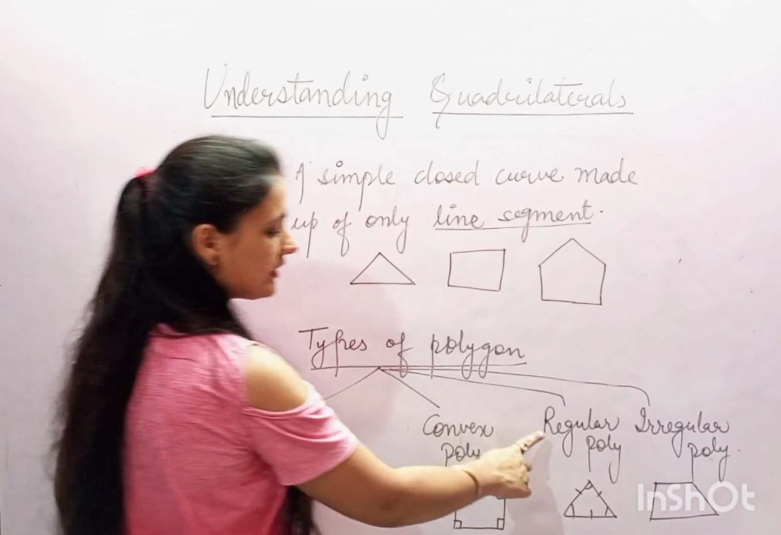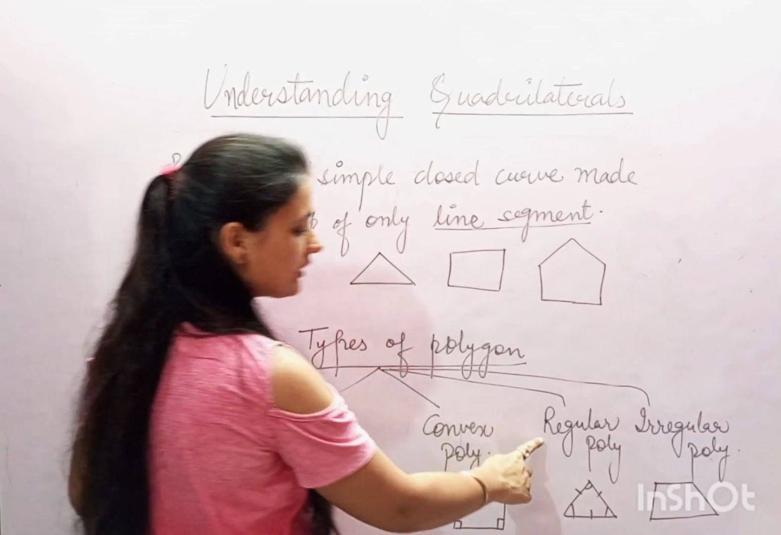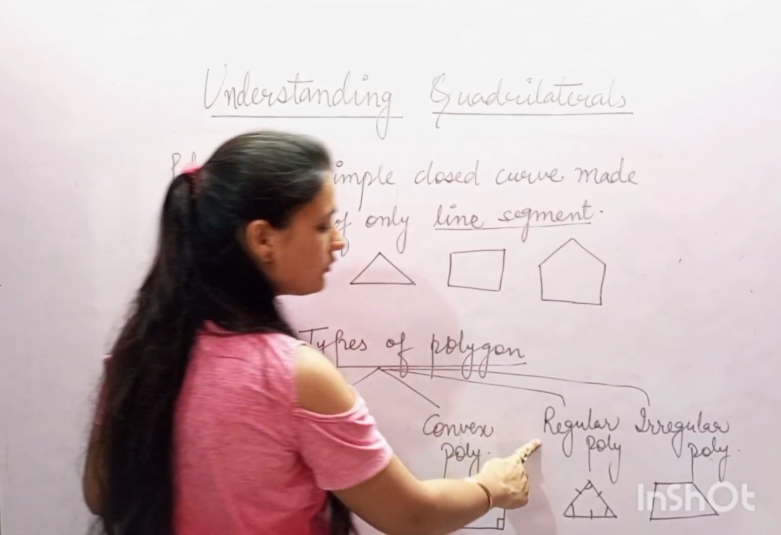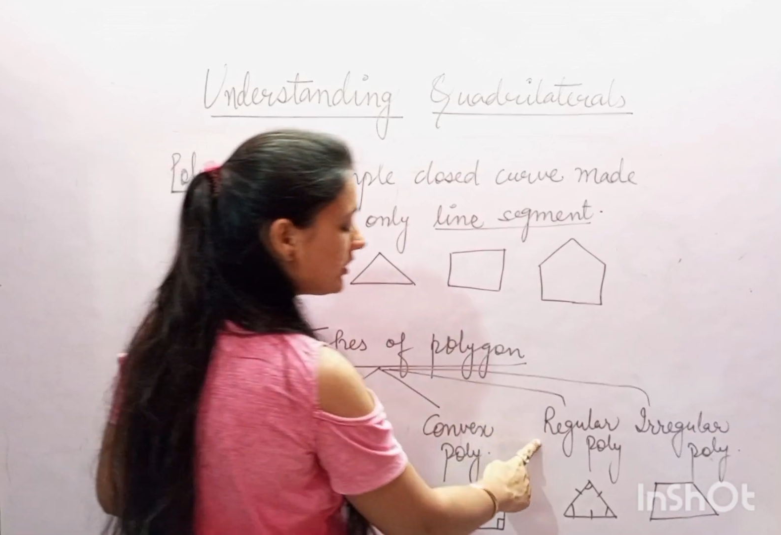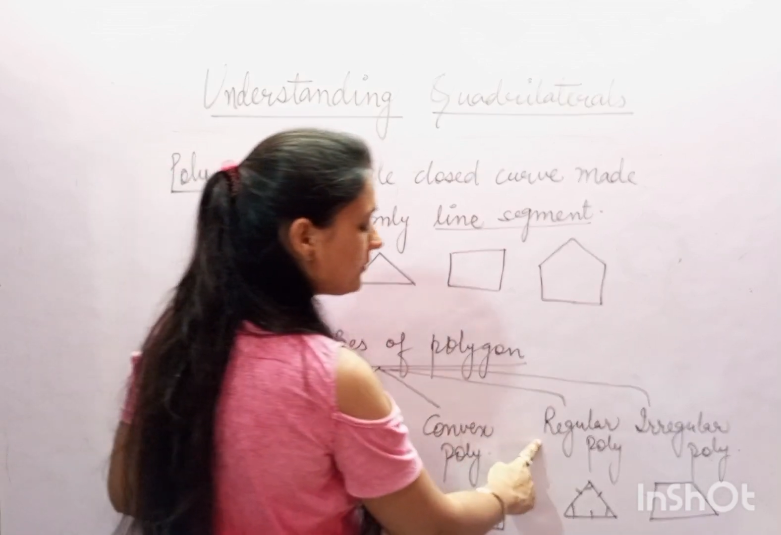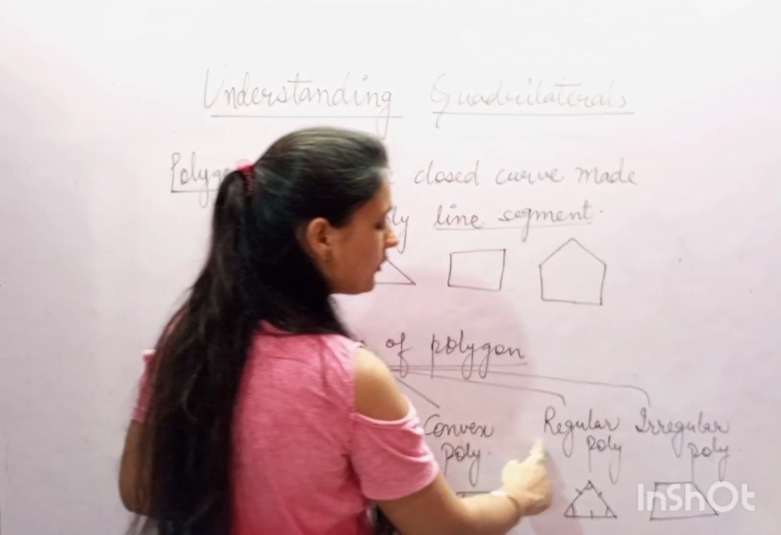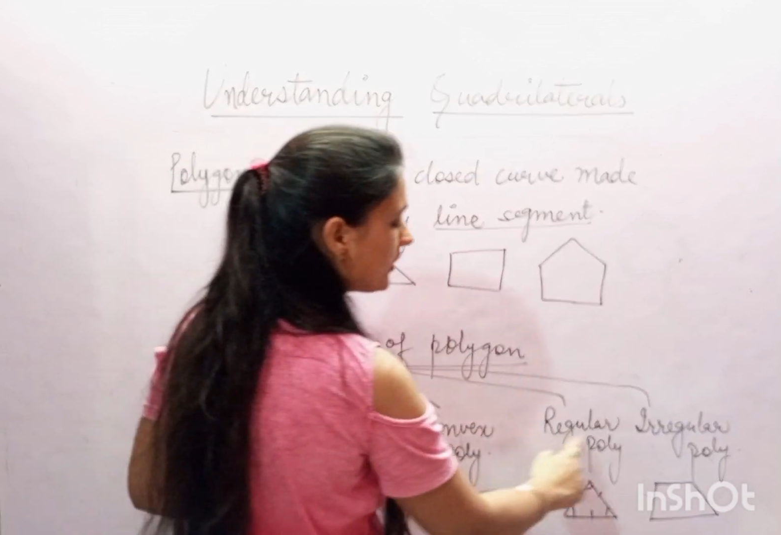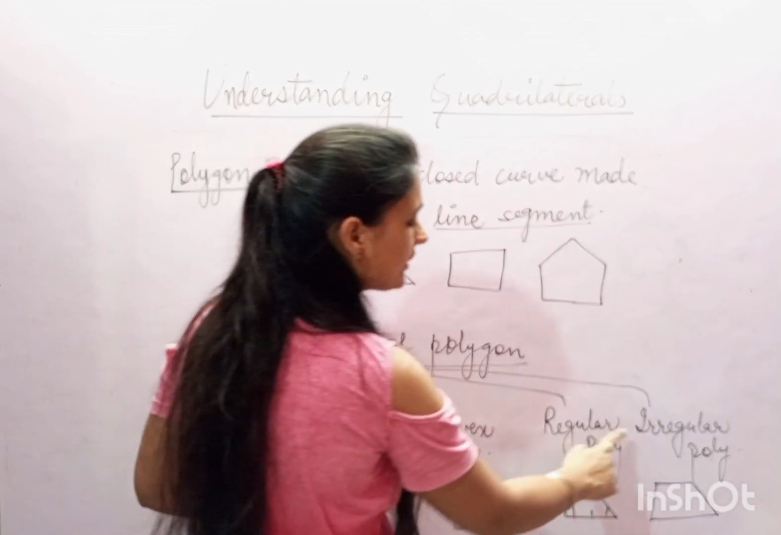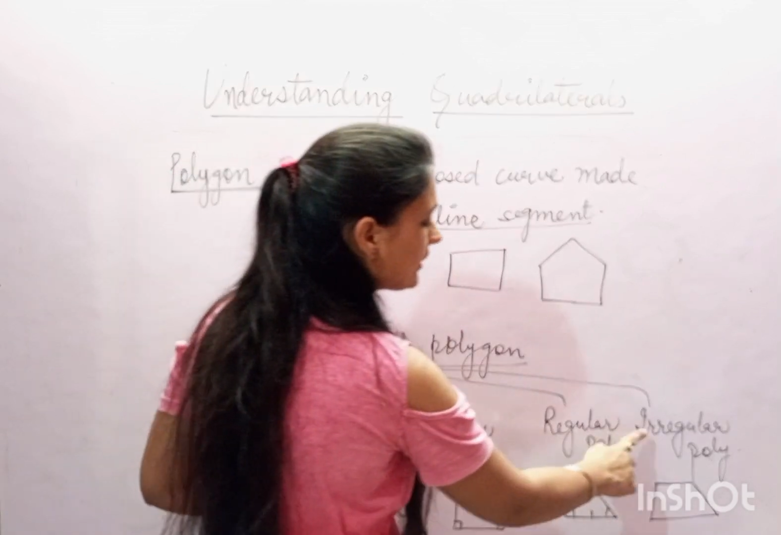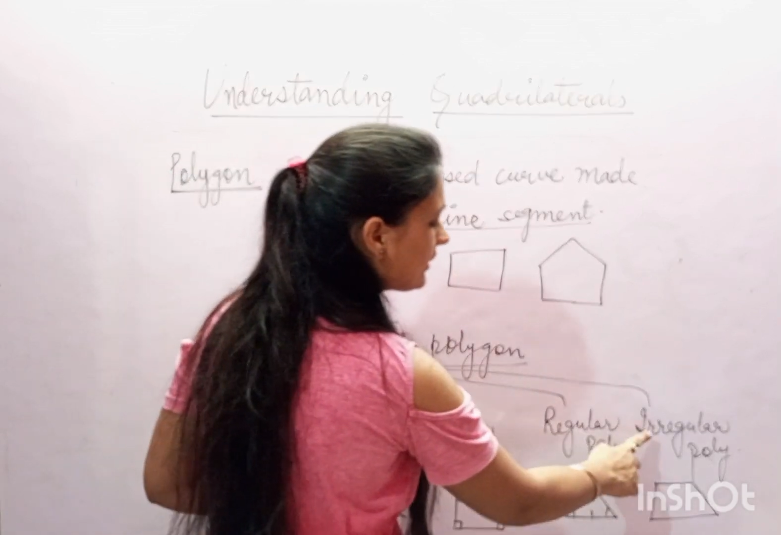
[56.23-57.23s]
regular
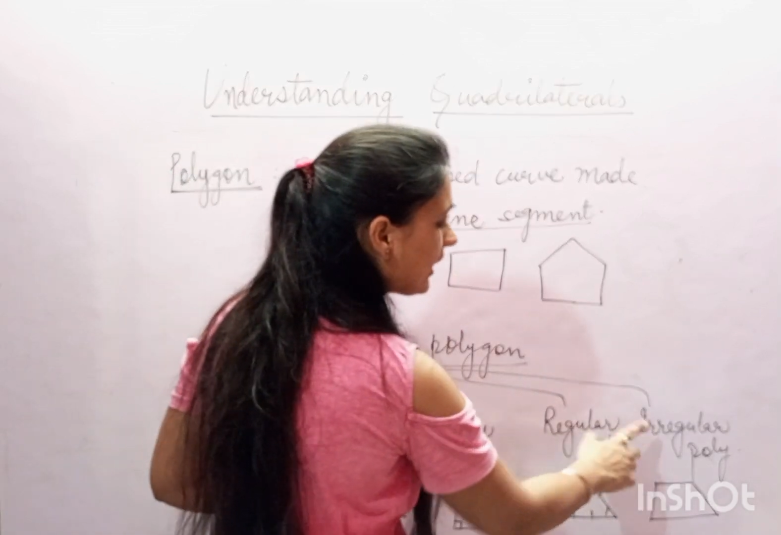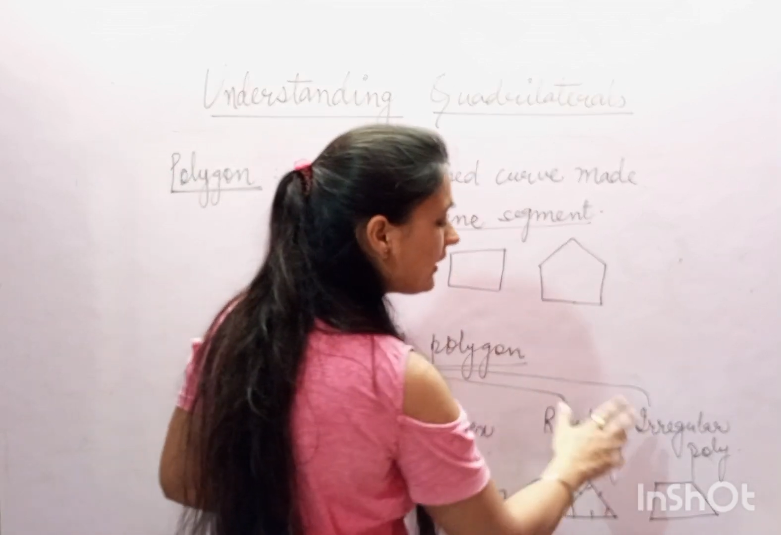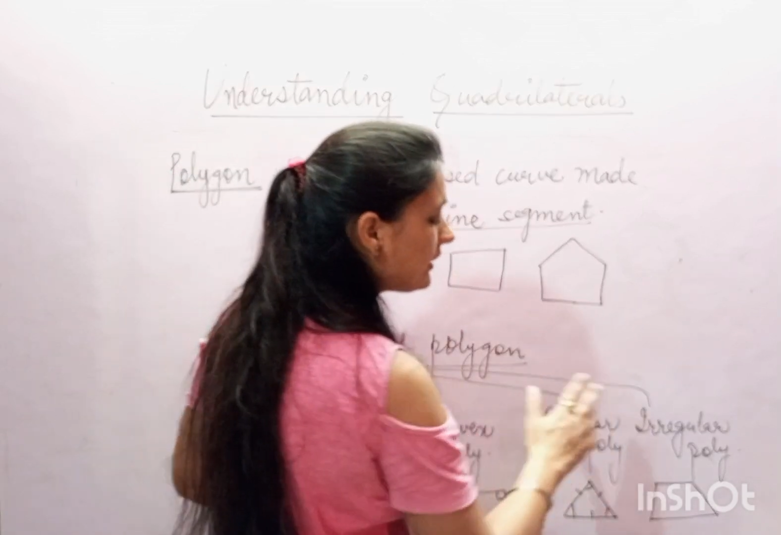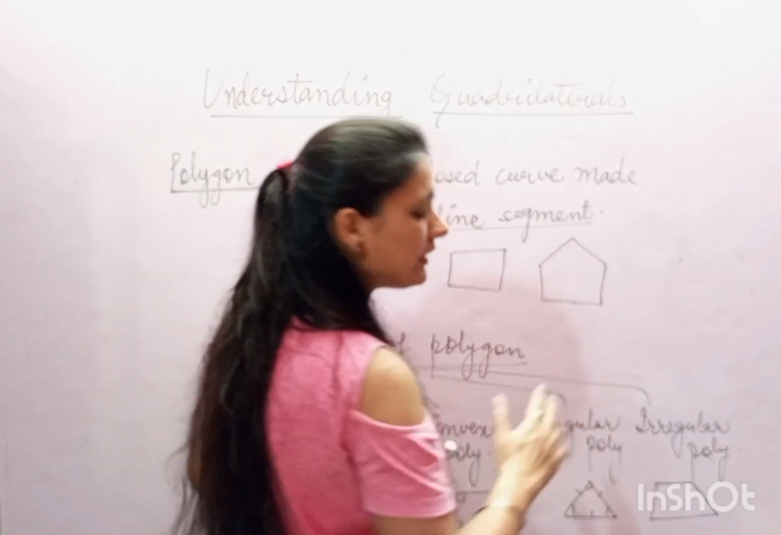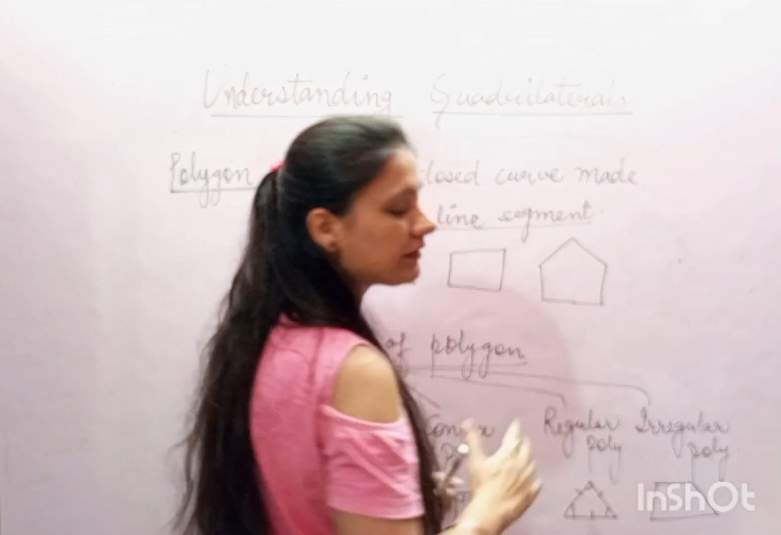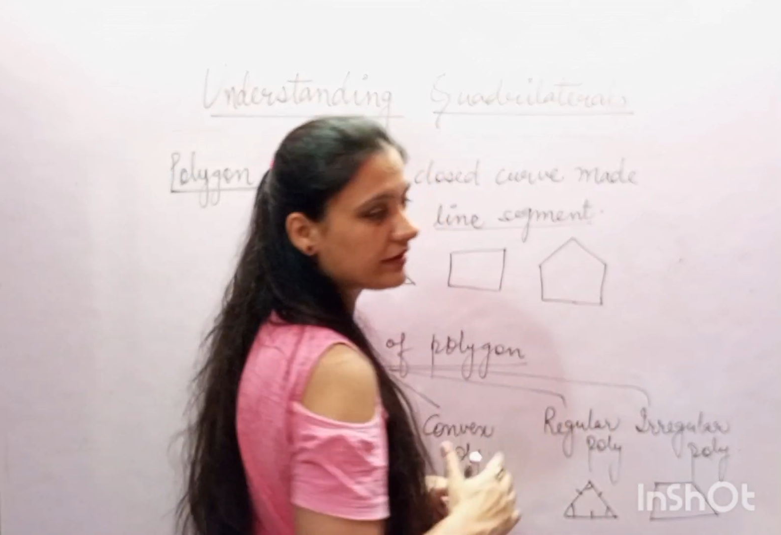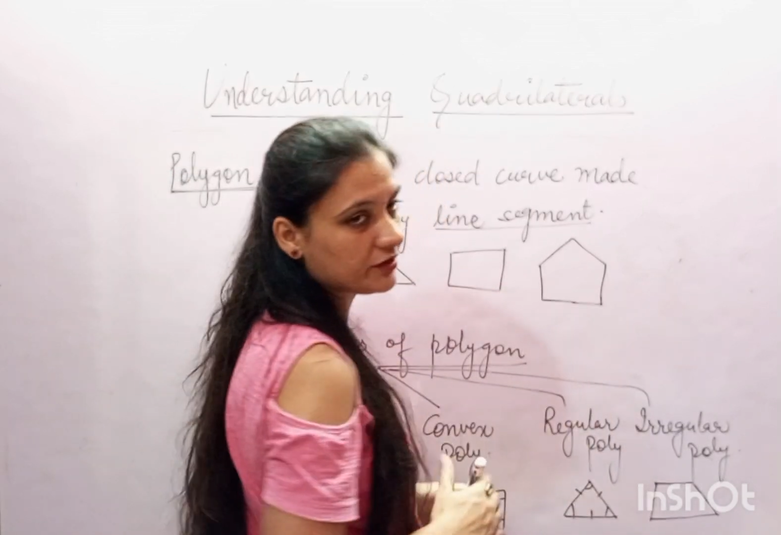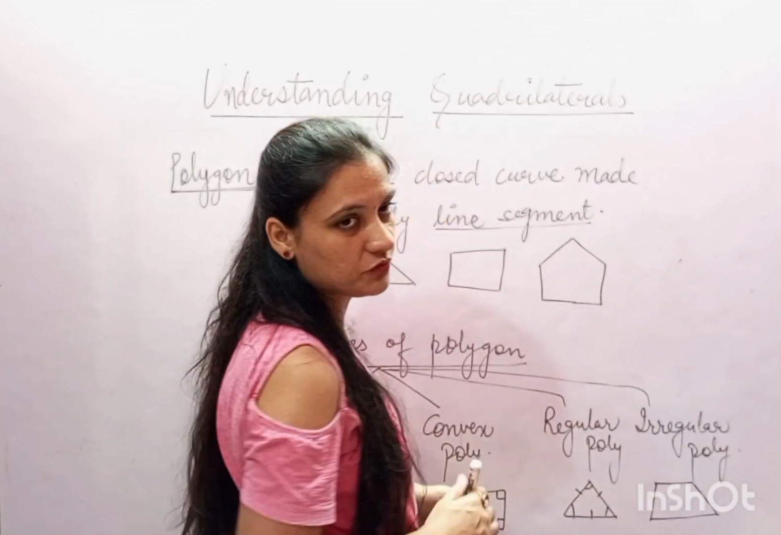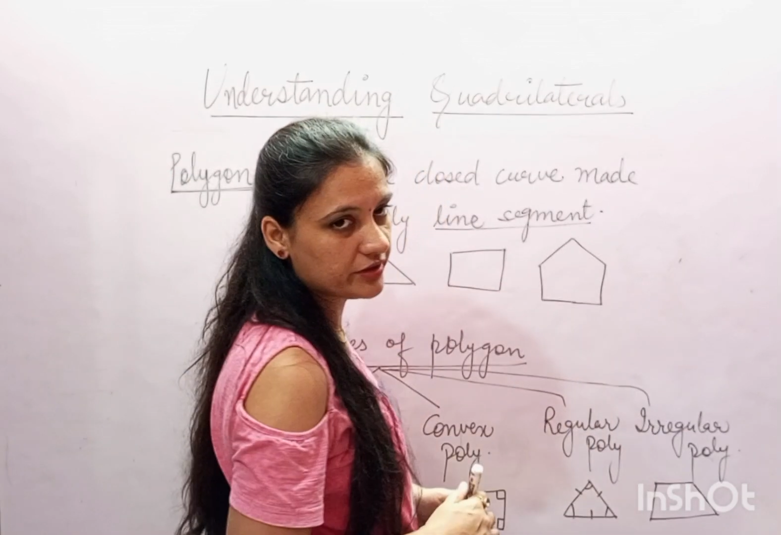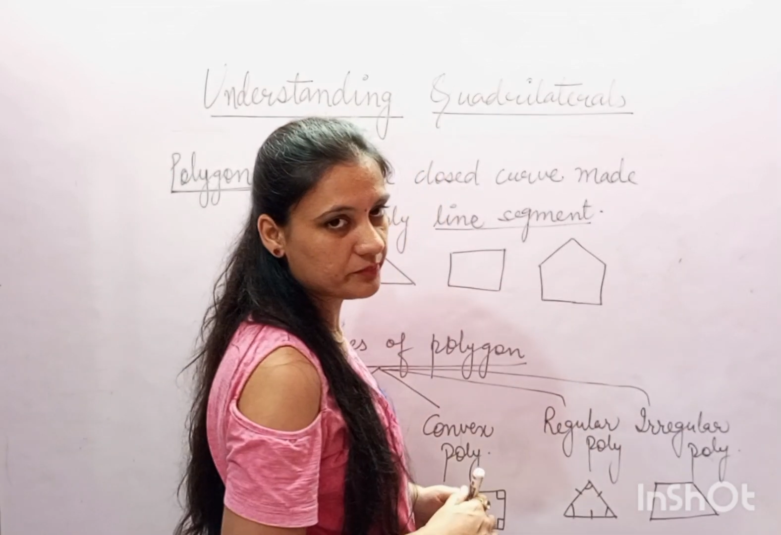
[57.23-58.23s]
polygon and
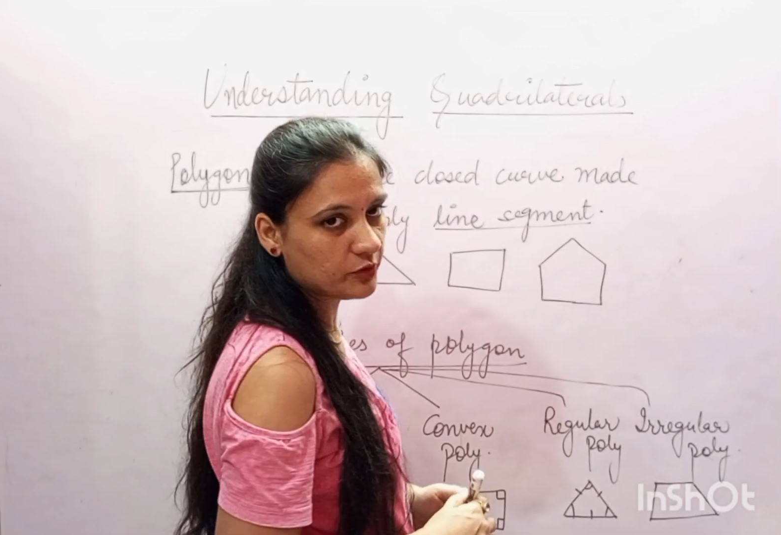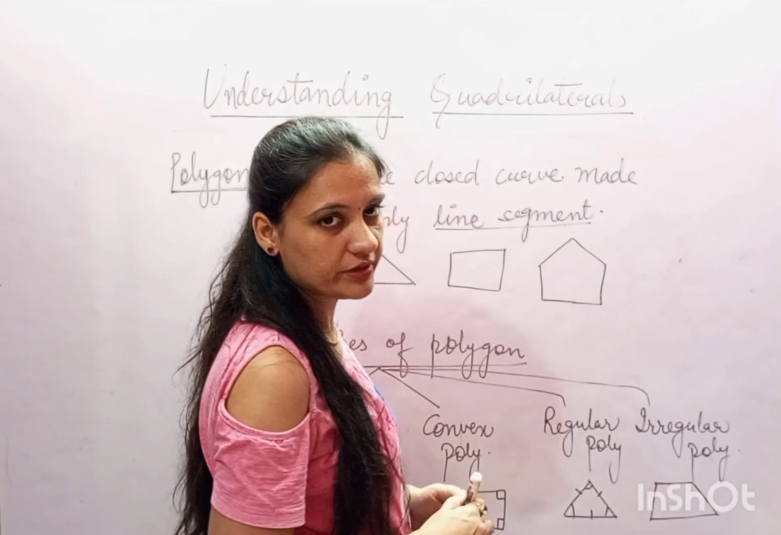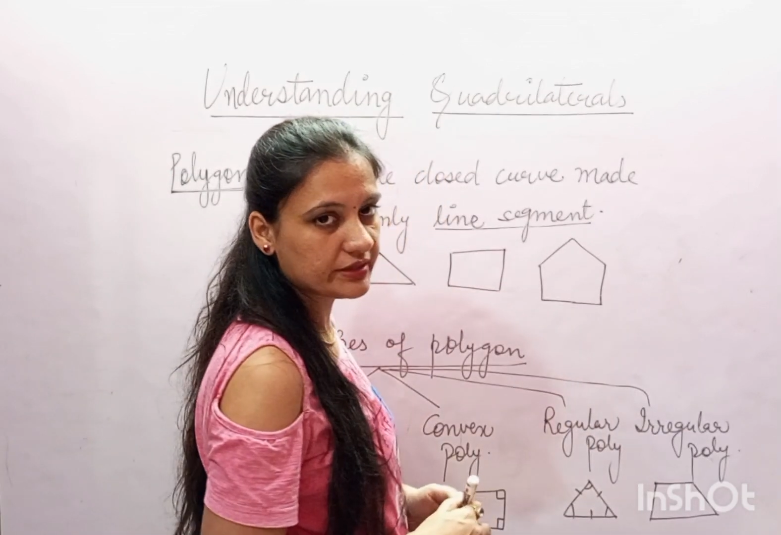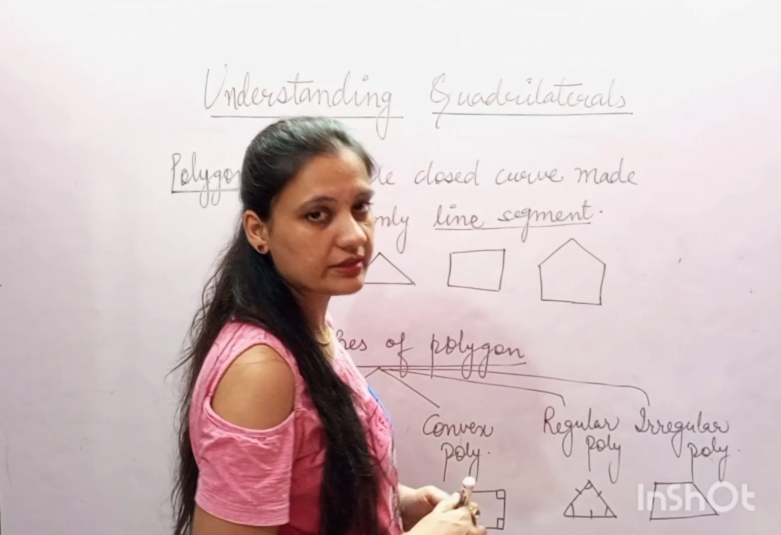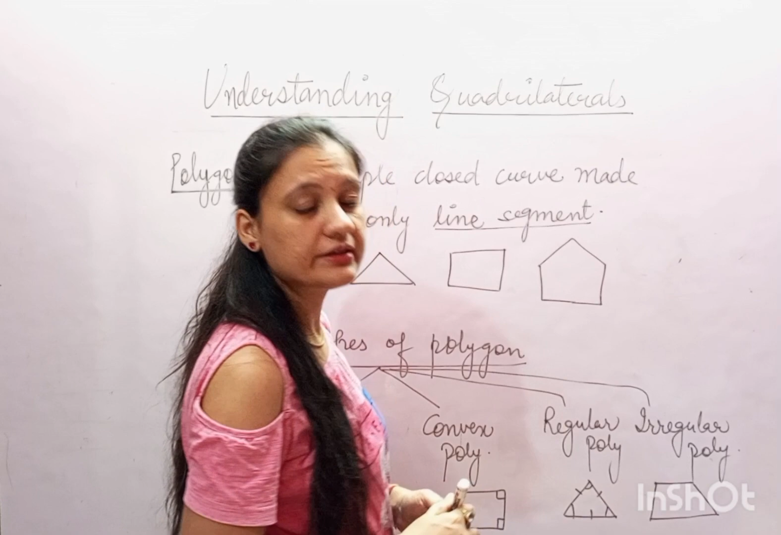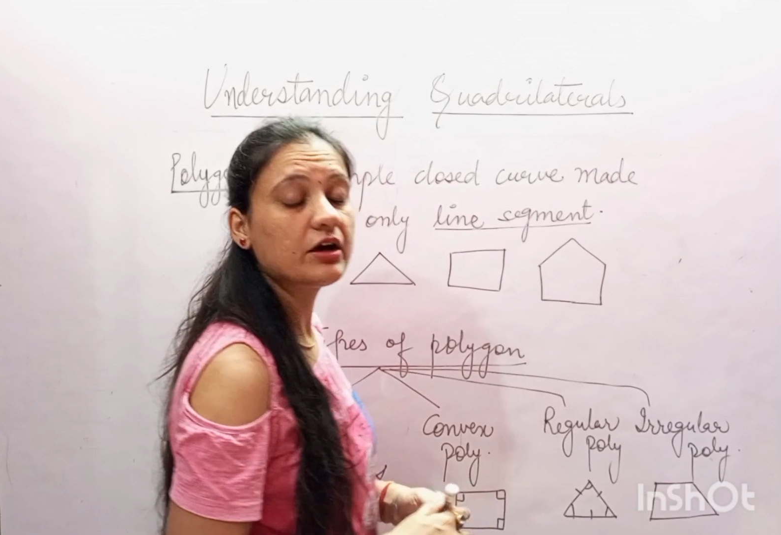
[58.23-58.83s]
irregular polygon.